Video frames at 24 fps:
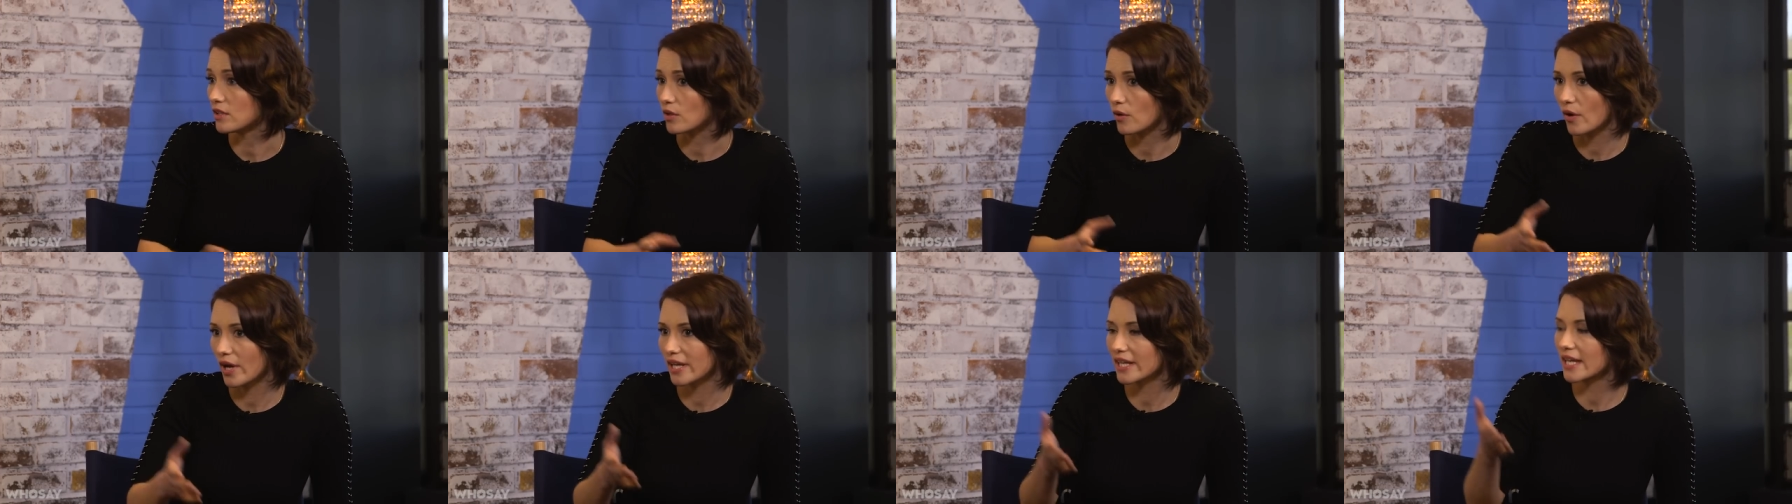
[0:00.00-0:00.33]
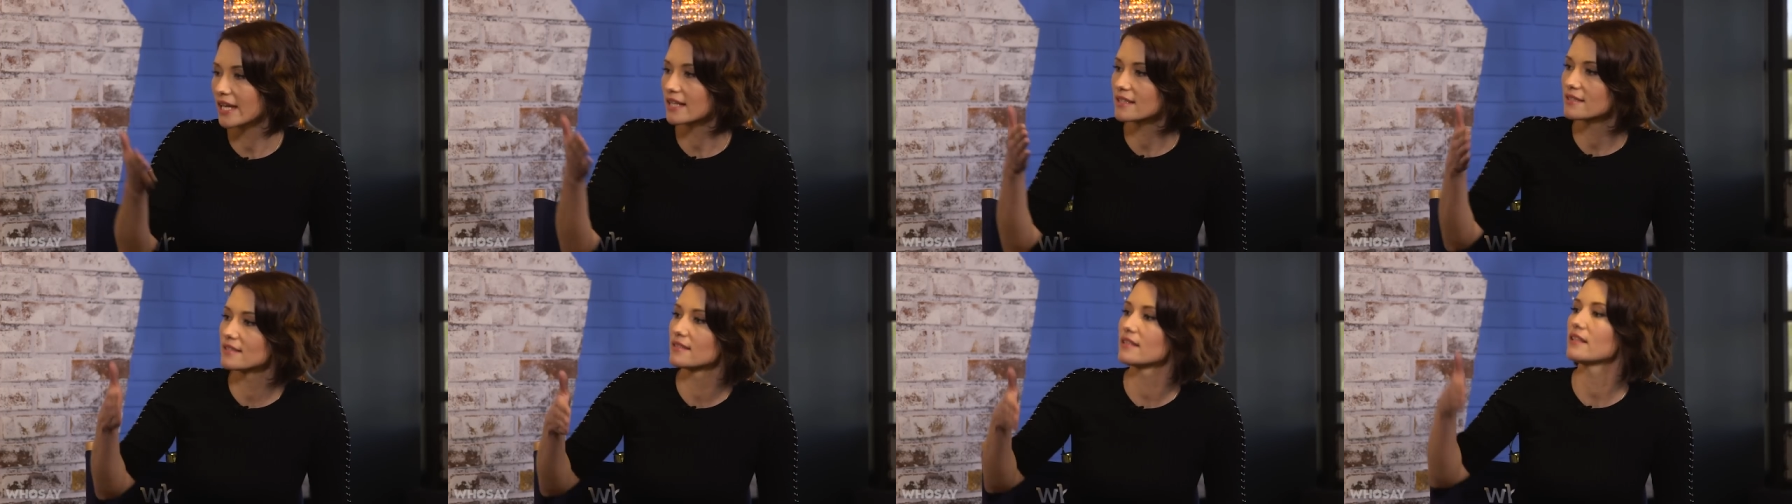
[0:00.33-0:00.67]
you know, I
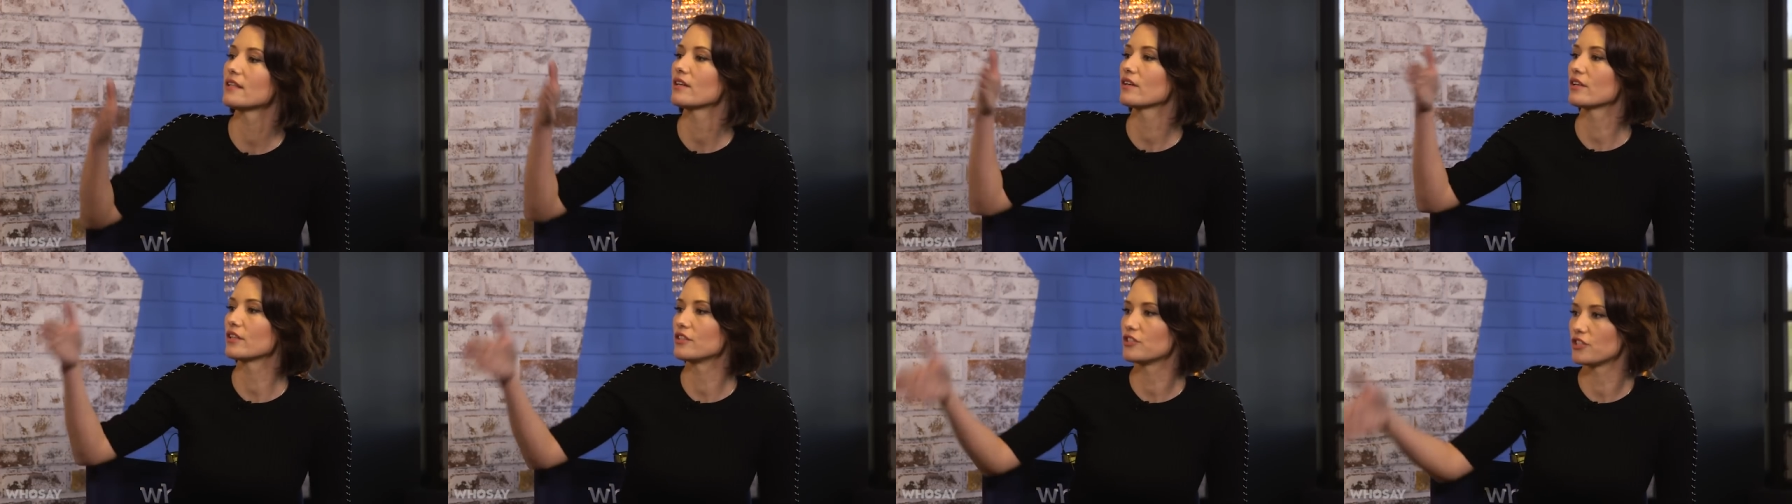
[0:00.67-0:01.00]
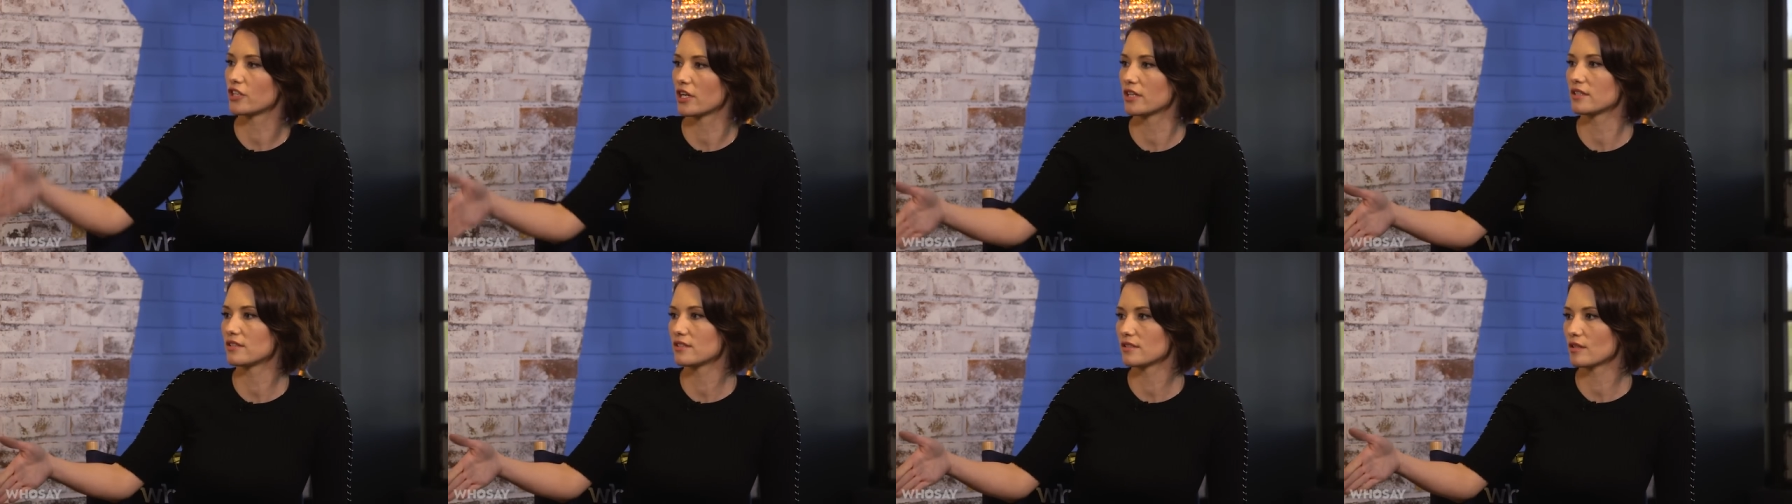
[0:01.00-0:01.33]
can't sit here and
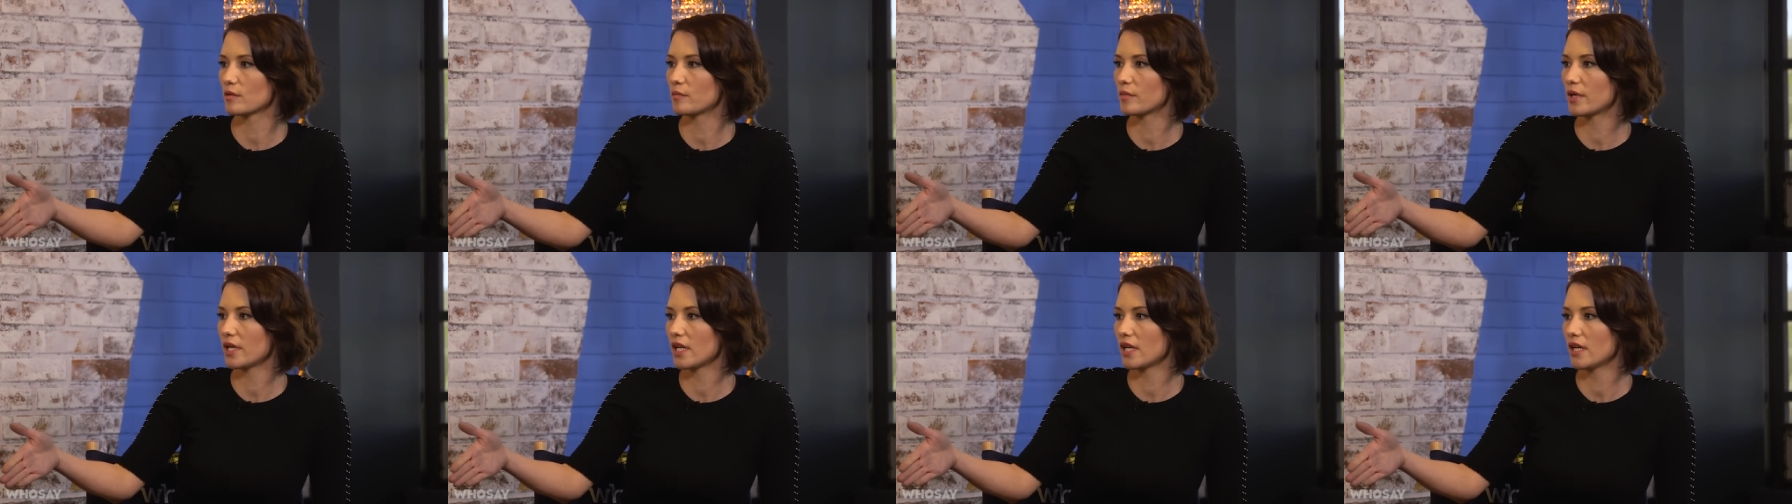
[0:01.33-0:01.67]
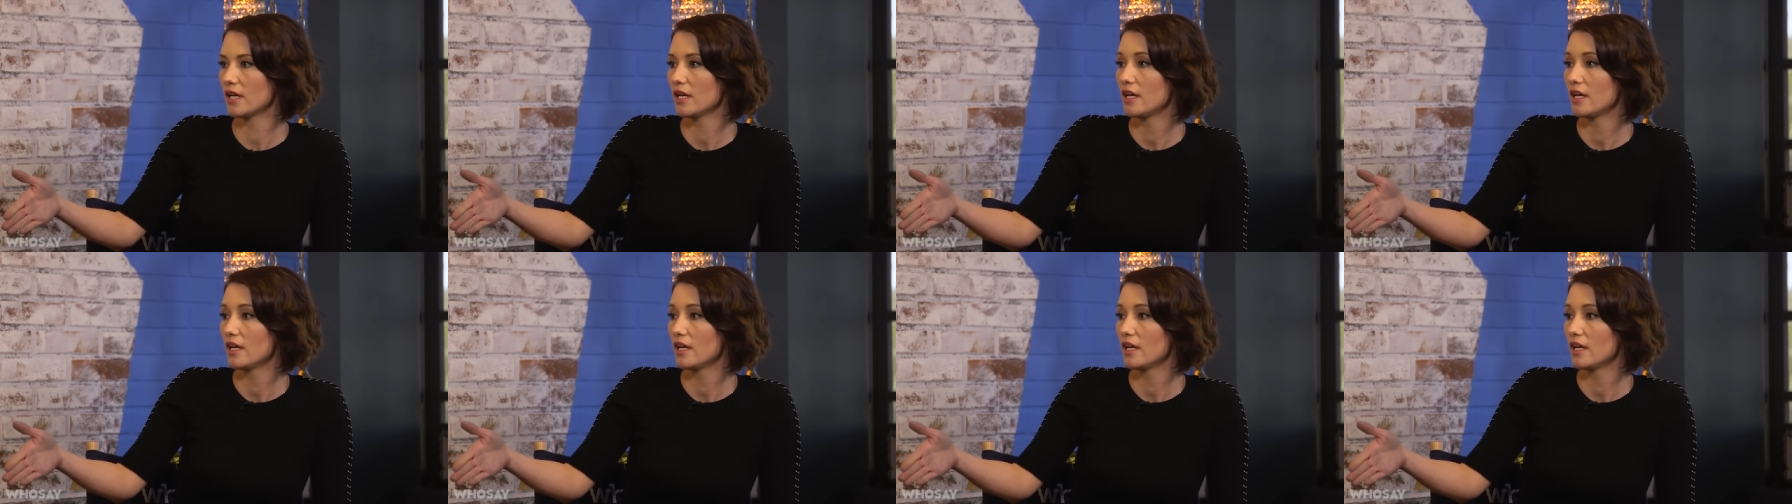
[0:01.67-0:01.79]
judge somebody.